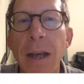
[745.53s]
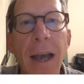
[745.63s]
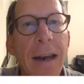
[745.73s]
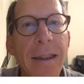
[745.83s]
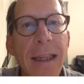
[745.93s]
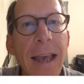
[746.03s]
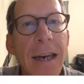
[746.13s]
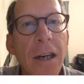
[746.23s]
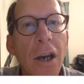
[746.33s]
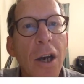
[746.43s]
and
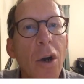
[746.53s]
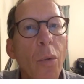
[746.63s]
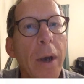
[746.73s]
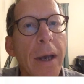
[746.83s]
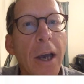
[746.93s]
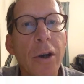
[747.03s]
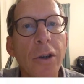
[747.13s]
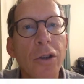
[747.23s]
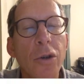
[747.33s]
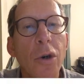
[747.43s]
then we're going
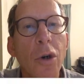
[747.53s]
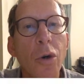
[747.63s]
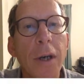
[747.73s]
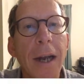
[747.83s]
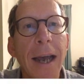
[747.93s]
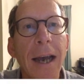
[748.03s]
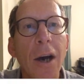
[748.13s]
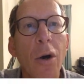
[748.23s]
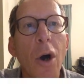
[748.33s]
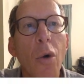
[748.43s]
to look at
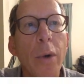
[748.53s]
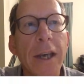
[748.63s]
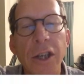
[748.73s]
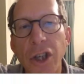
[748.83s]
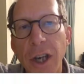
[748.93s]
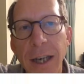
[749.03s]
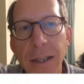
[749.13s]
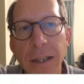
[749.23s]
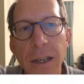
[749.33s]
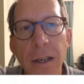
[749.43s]
how we
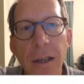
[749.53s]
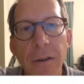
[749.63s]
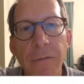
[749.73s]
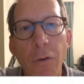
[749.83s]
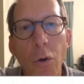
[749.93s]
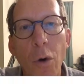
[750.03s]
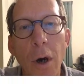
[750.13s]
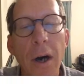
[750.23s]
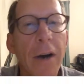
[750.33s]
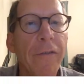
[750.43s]
adjust for
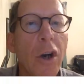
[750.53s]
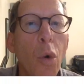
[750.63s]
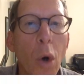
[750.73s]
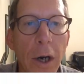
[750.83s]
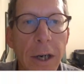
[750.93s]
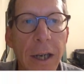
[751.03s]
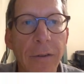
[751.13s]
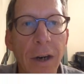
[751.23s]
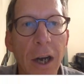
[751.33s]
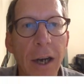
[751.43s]
the quality of
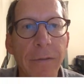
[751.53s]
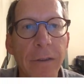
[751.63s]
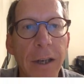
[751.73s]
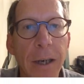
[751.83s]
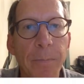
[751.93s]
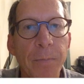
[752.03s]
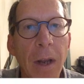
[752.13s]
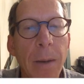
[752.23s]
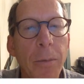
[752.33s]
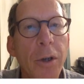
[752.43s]
a life year,
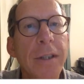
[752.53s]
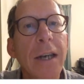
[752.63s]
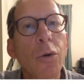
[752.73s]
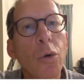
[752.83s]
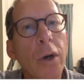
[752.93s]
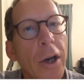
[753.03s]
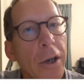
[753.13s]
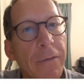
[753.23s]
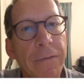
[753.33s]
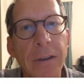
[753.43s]
because they're all going
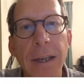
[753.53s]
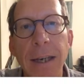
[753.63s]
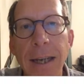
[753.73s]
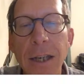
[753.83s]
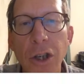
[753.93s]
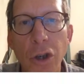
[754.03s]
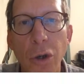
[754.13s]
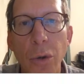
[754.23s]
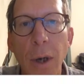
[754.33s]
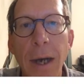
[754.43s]
to feed
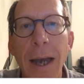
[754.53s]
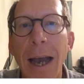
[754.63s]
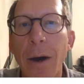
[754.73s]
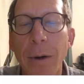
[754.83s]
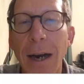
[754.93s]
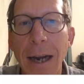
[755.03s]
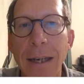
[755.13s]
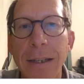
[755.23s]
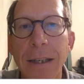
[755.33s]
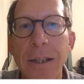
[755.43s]
into our
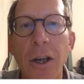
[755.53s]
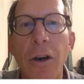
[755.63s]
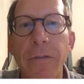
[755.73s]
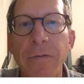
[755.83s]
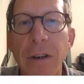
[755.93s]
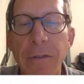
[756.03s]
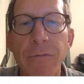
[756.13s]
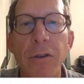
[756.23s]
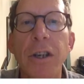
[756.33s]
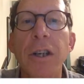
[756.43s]
analysis of
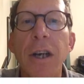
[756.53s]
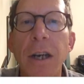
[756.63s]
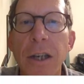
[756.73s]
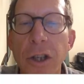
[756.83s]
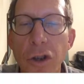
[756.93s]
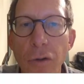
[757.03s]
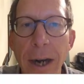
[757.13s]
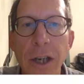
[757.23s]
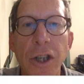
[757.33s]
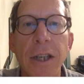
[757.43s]
different
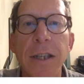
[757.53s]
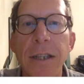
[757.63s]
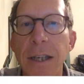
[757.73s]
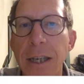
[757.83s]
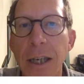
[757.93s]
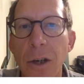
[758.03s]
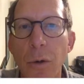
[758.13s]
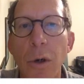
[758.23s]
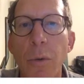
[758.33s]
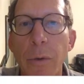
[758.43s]
strategies to deal
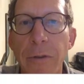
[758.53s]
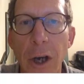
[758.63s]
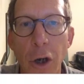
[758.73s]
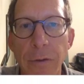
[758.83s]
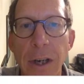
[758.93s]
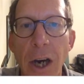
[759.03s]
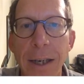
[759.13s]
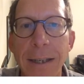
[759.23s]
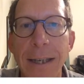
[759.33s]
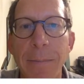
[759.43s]
with the
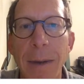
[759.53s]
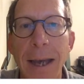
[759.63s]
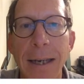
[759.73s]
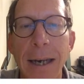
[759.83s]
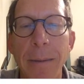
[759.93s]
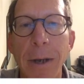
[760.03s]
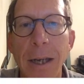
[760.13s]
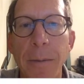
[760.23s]
COVID-19 pandemic.